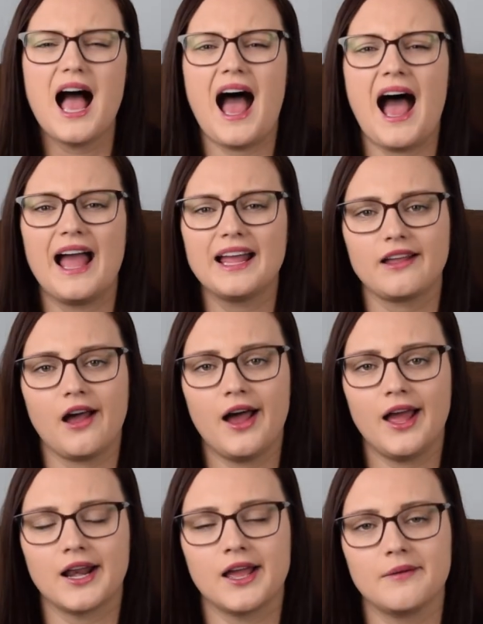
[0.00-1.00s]
I
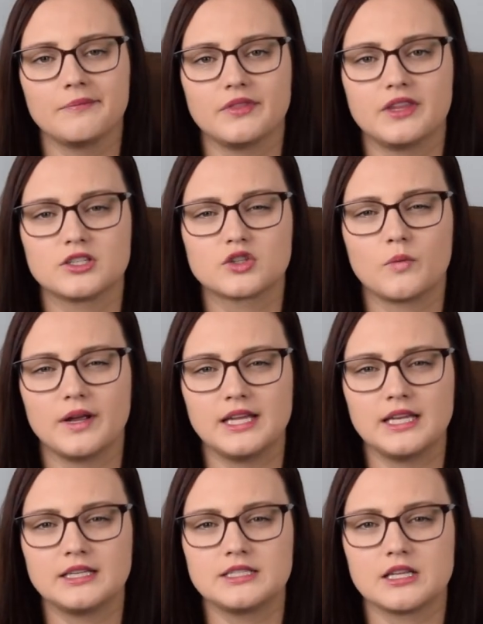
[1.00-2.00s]
got the
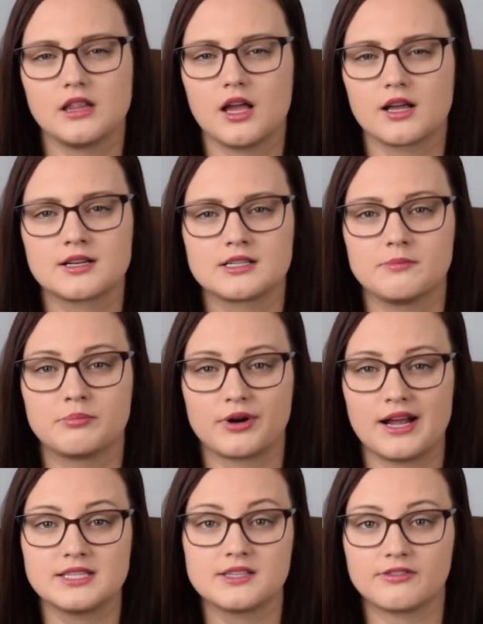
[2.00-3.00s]
twin deluxe
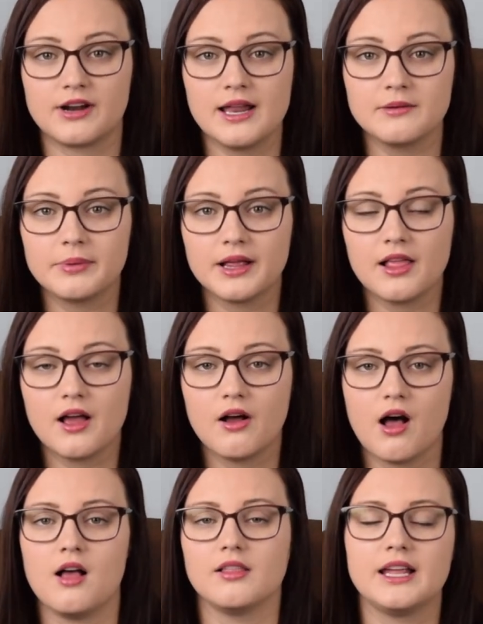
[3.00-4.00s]
BRESTFRIEND
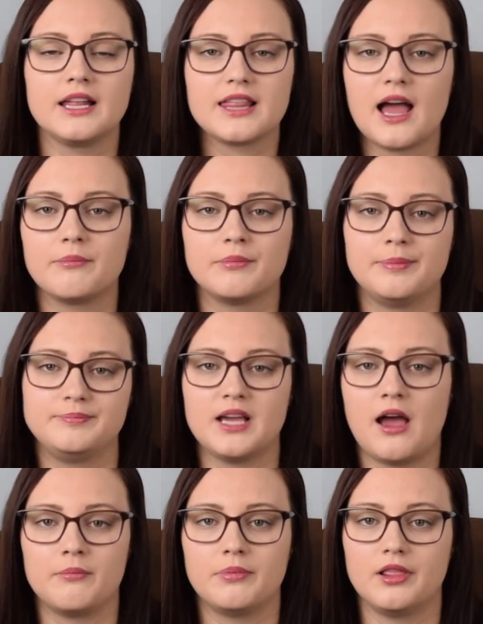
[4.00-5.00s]
pillow. I'll link that
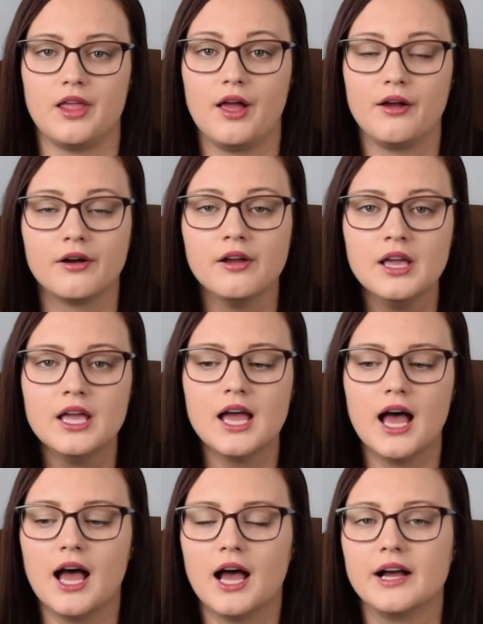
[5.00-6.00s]
down below.
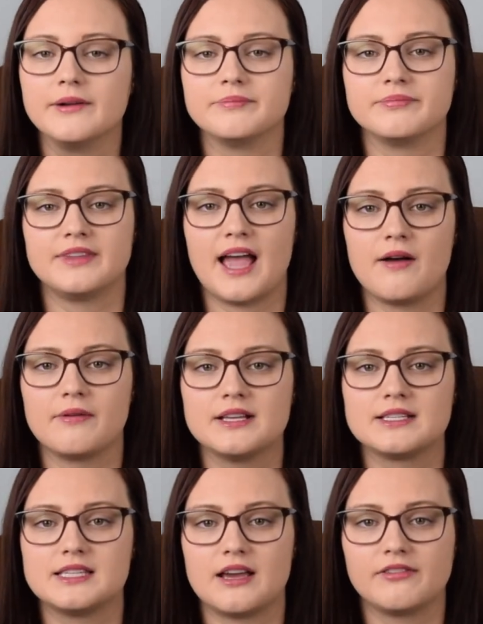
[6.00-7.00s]
That
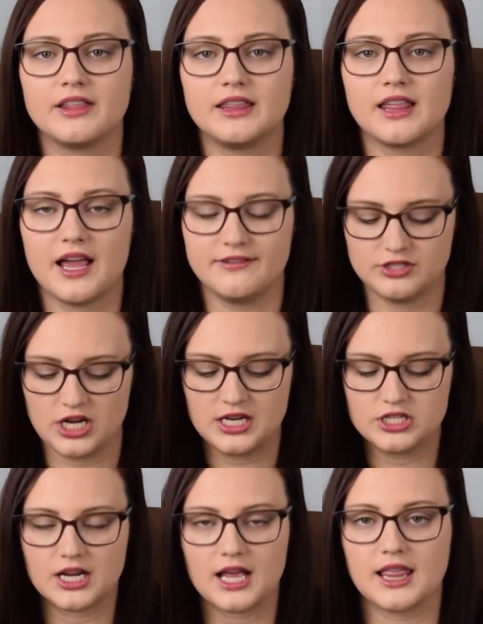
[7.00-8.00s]
was definitely
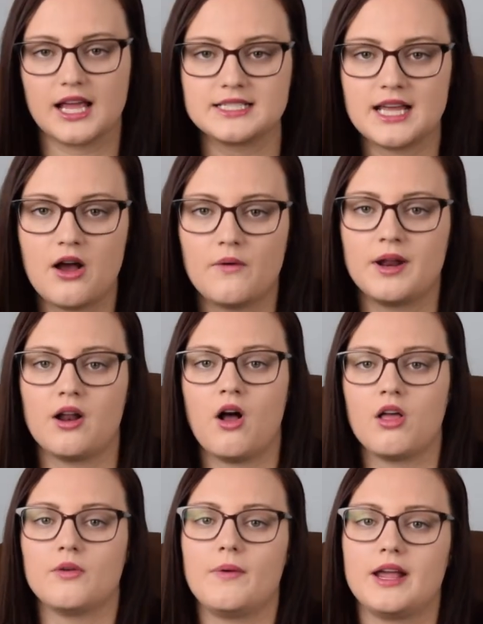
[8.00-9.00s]
life-changing. I liked how it went
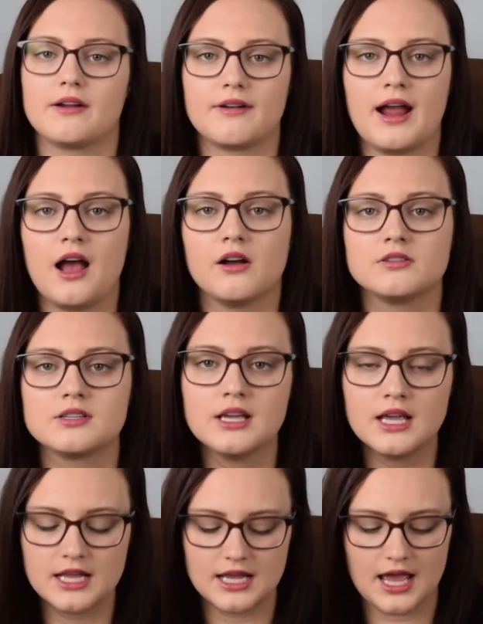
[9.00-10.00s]
all the way around
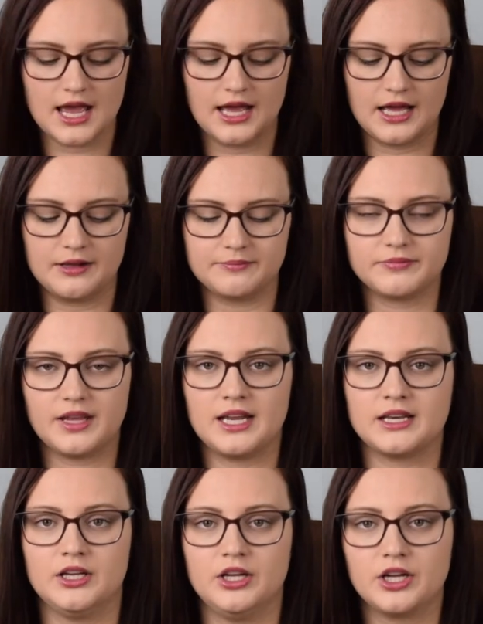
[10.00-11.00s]

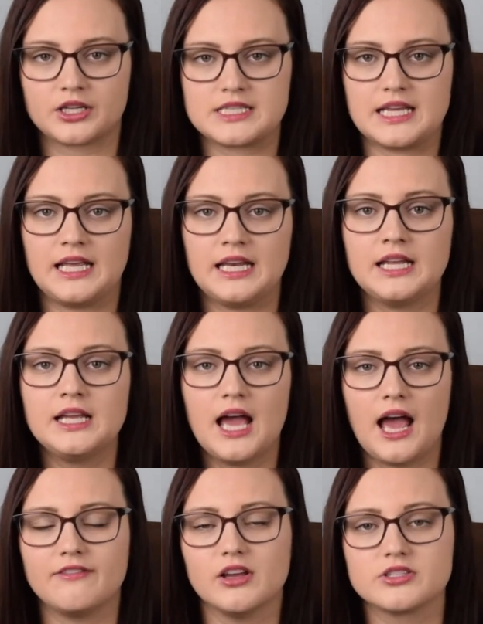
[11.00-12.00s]
and hooked in.
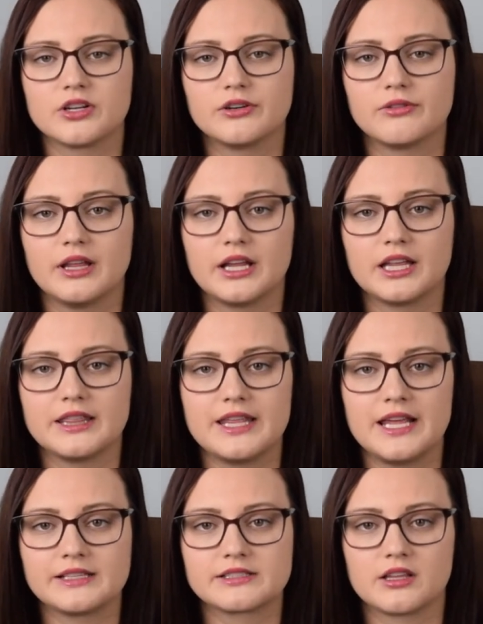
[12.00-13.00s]
I've also heard really good
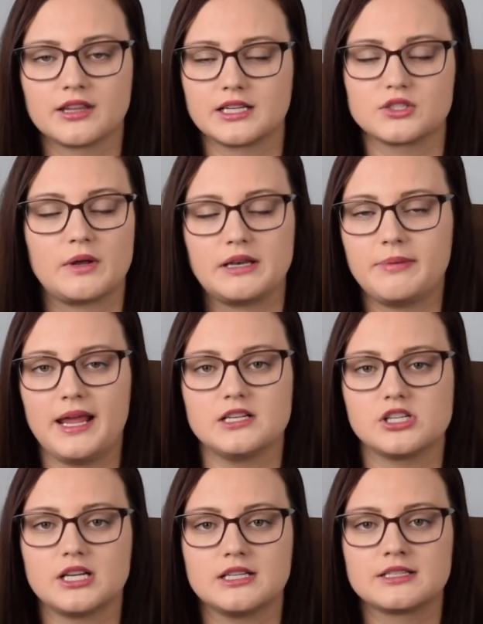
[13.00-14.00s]
things on like twin
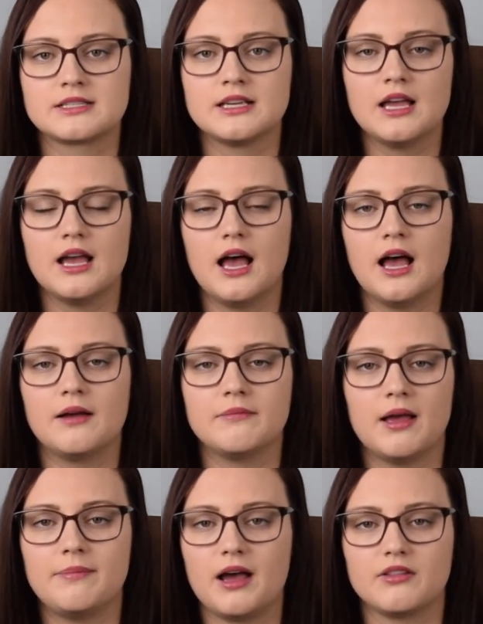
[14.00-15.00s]
pages
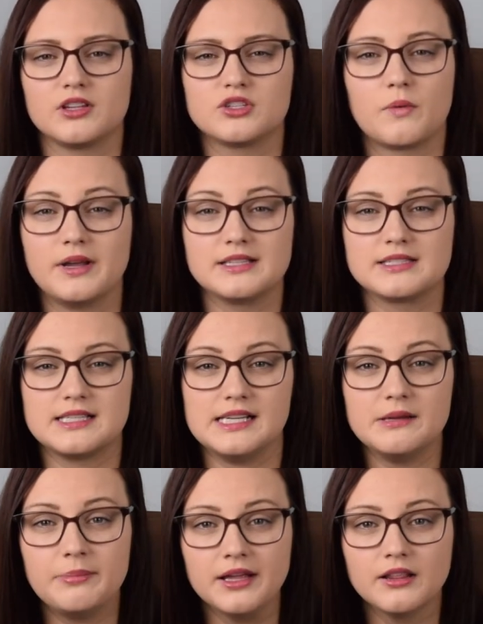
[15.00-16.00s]
about the twin
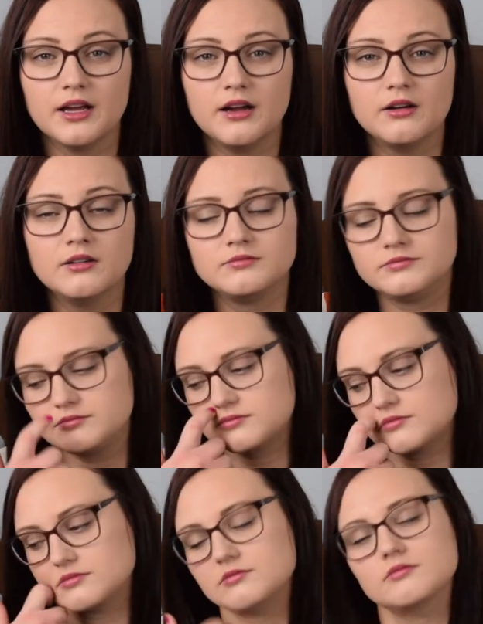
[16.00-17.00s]
Z pillow.
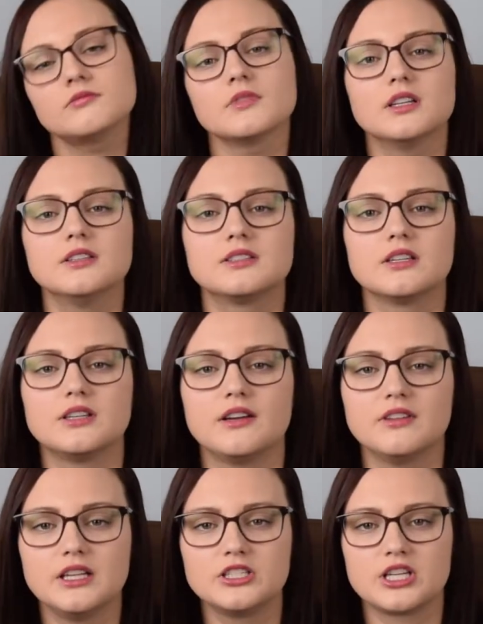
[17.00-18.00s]
So
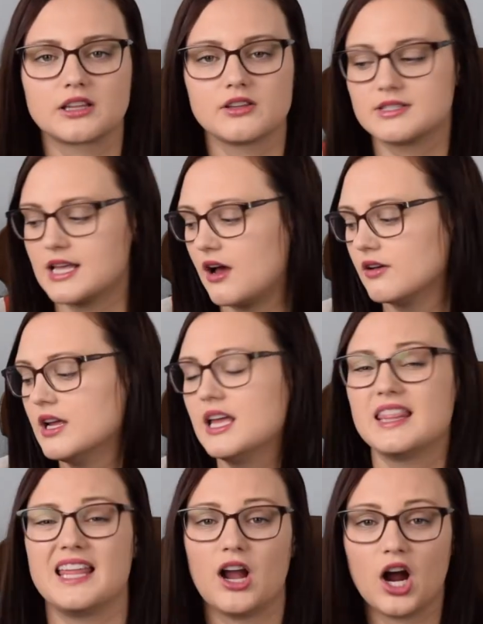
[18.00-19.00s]
definitely check those out.
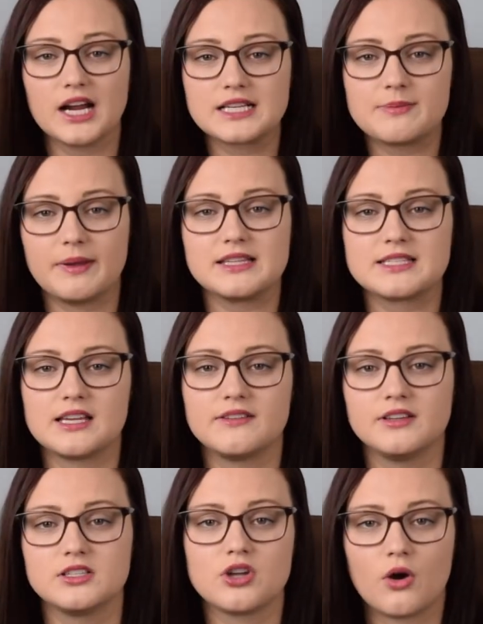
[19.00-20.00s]
They are
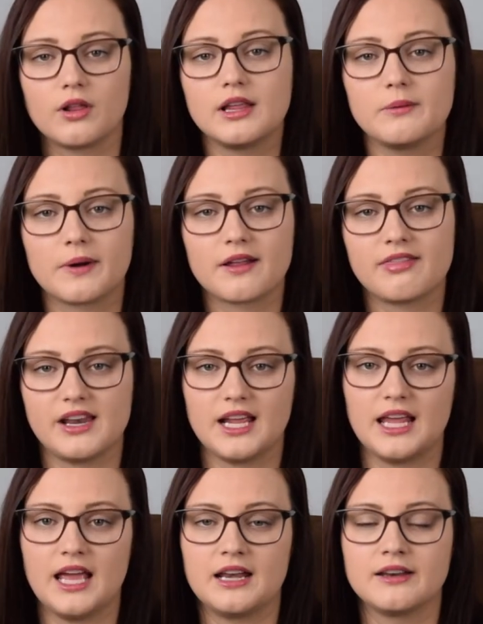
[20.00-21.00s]
expensive, totally worth it.
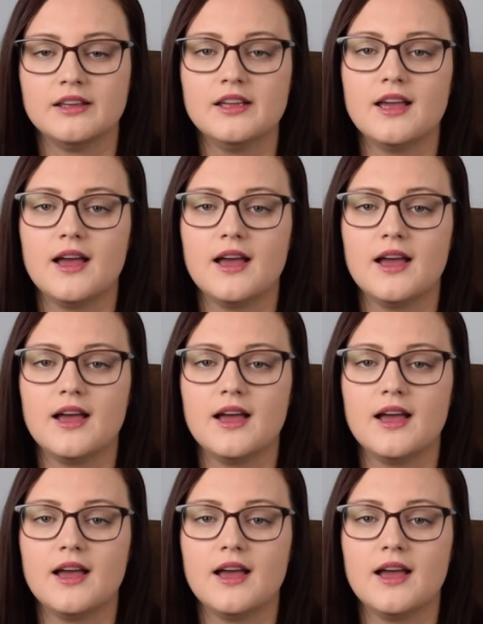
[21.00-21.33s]
Again,